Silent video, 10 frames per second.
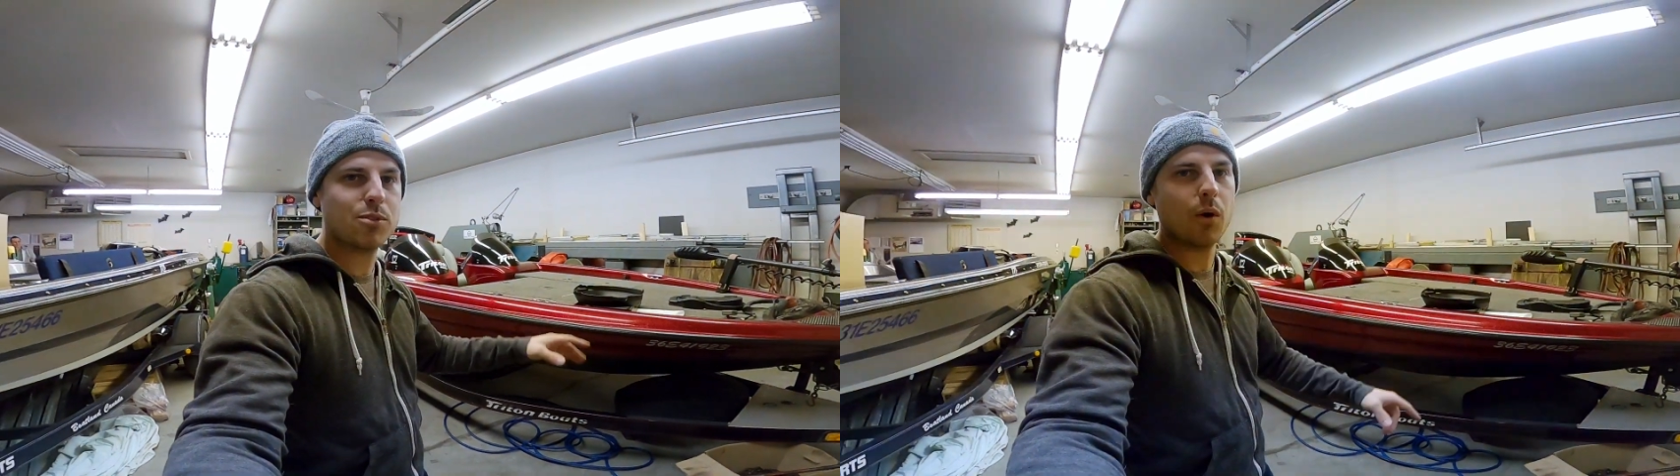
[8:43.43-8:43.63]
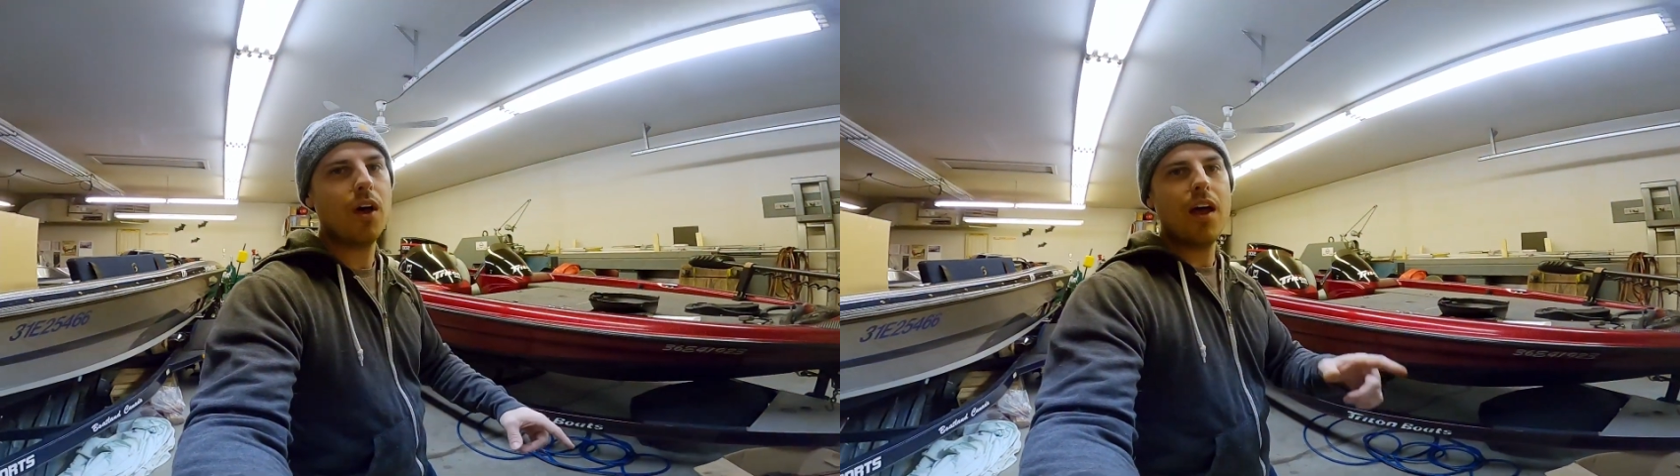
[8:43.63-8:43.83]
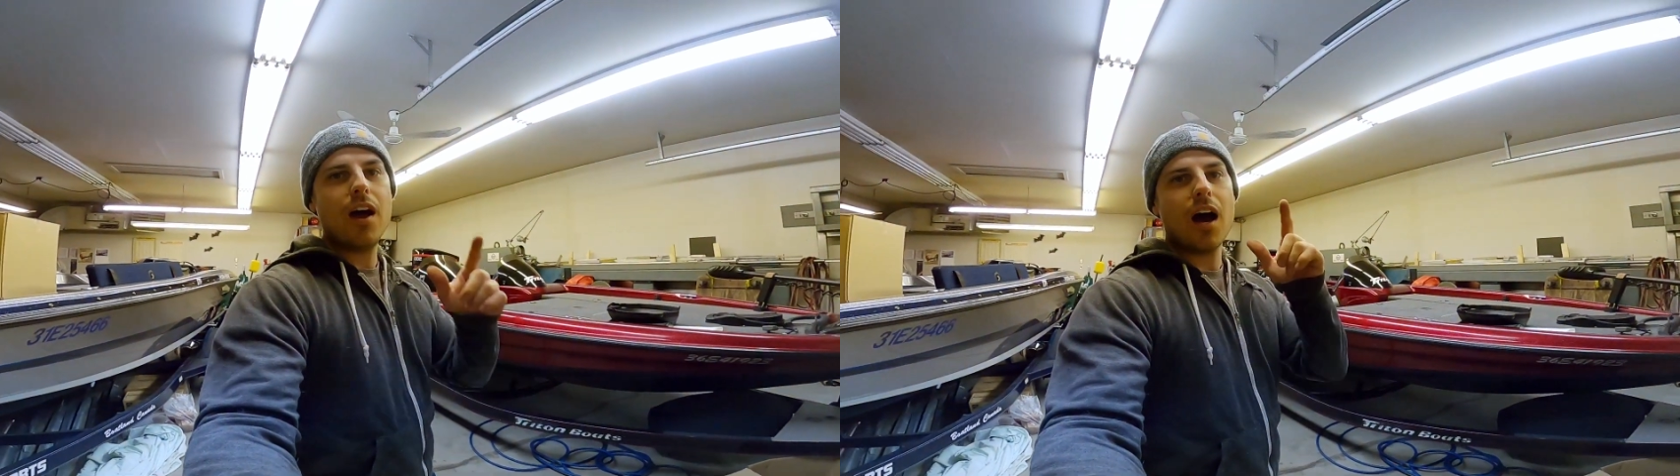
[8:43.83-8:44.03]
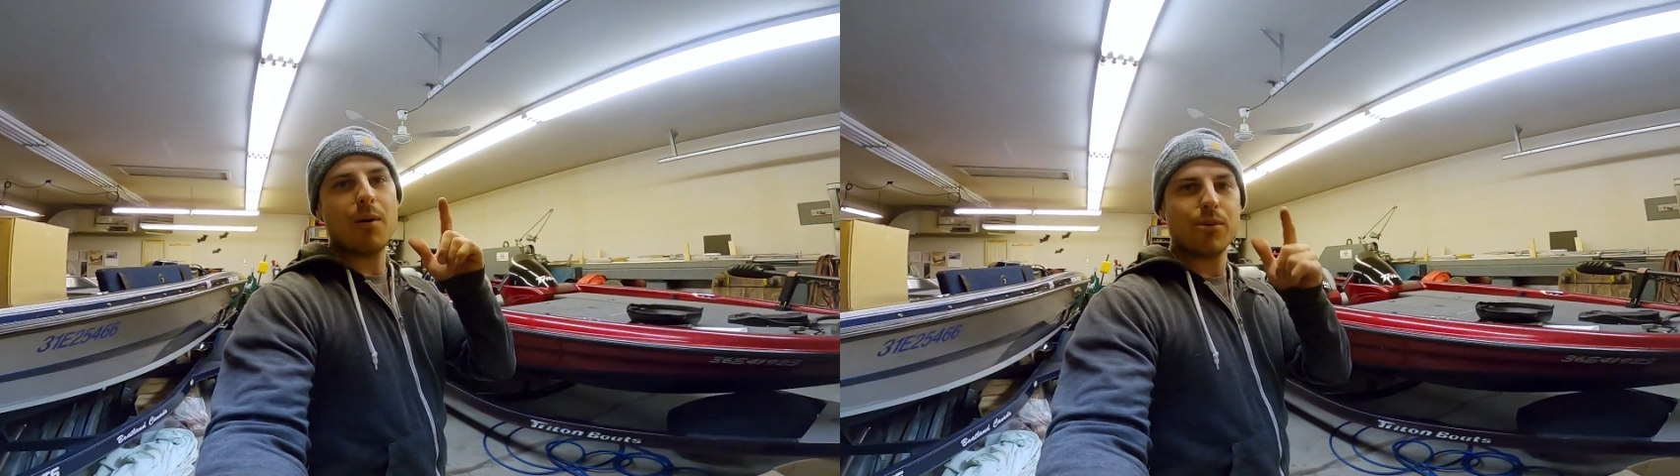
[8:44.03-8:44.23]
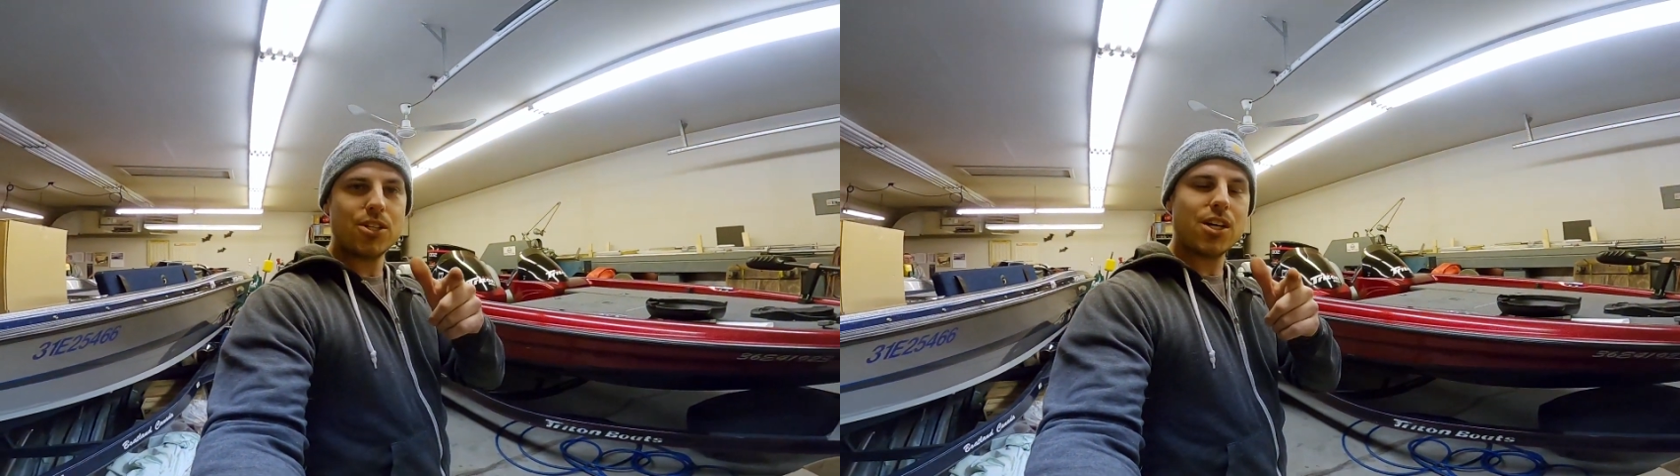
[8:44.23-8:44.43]
So I
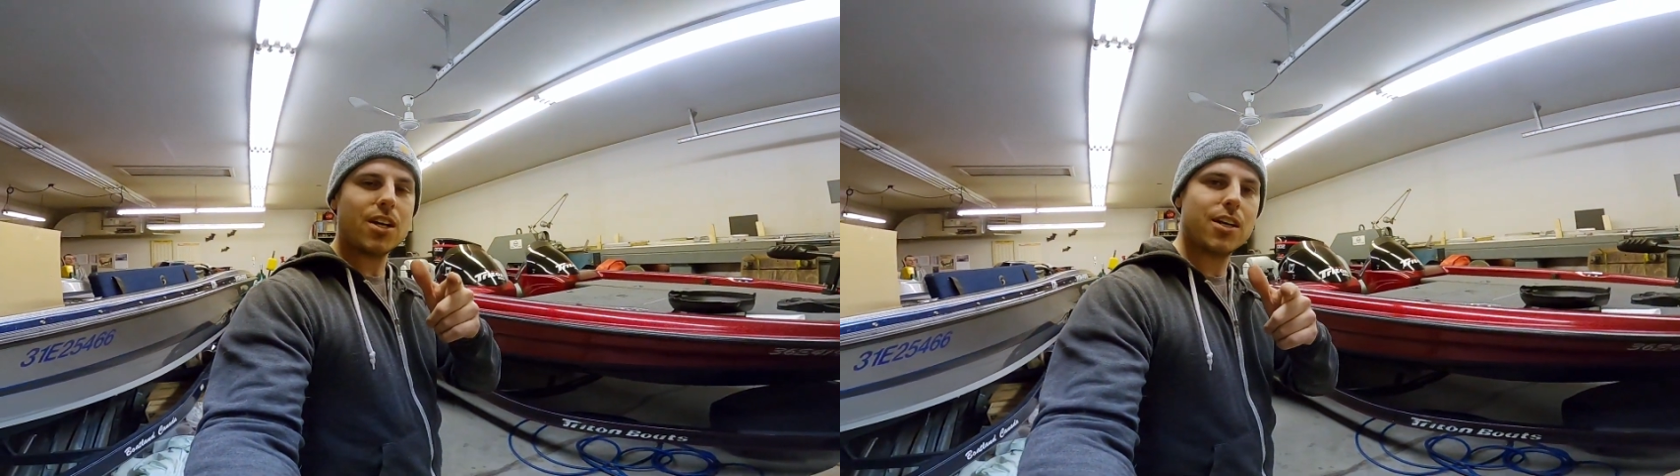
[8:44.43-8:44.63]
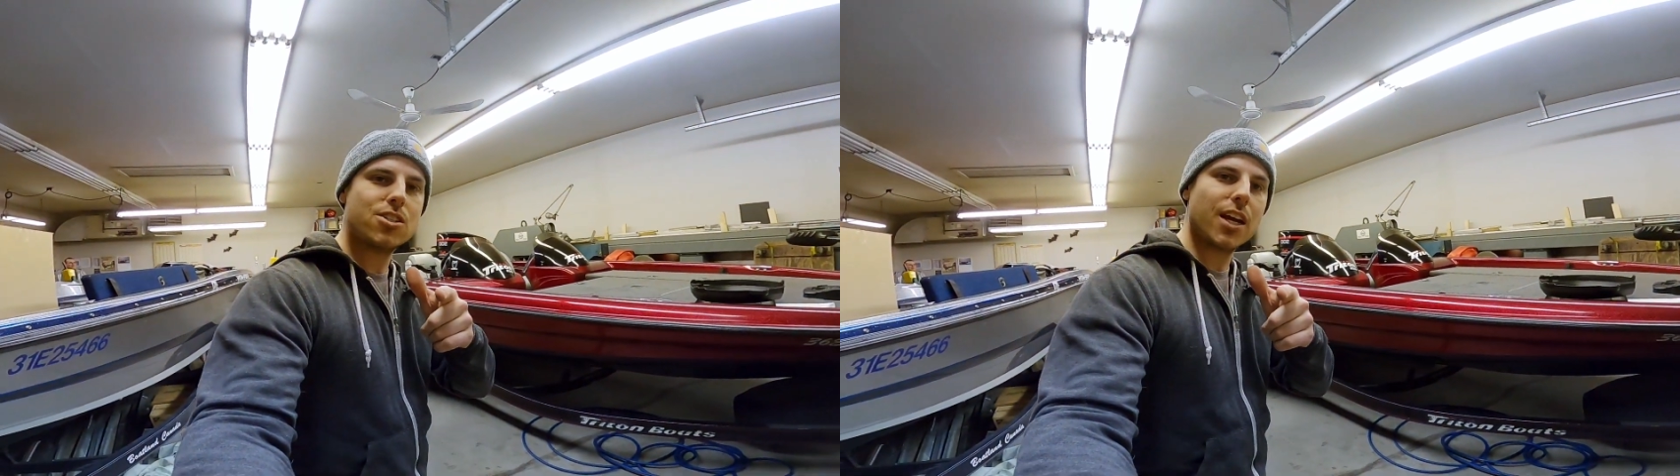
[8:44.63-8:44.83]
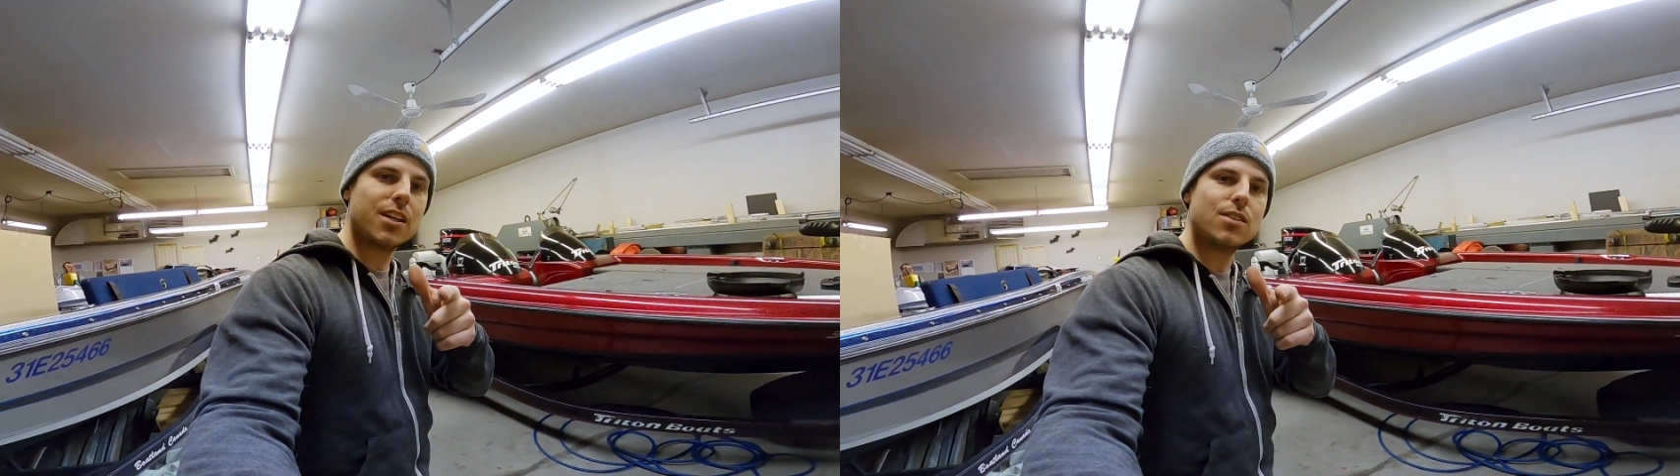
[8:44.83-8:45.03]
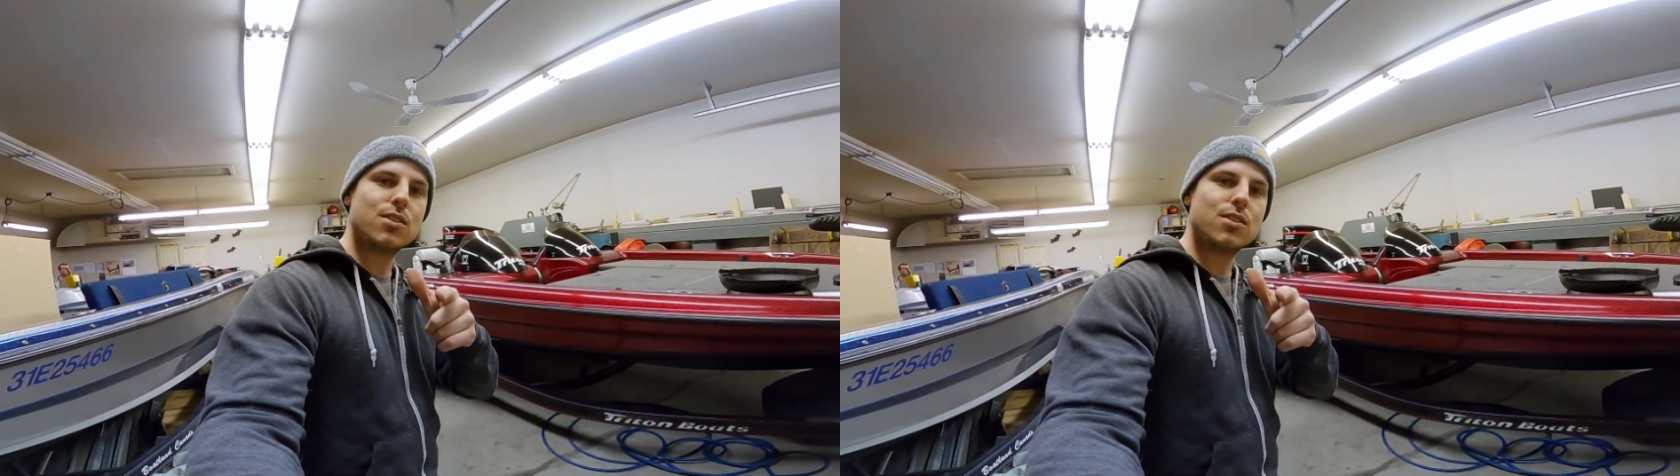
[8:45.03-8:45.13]
appreciate you guys checking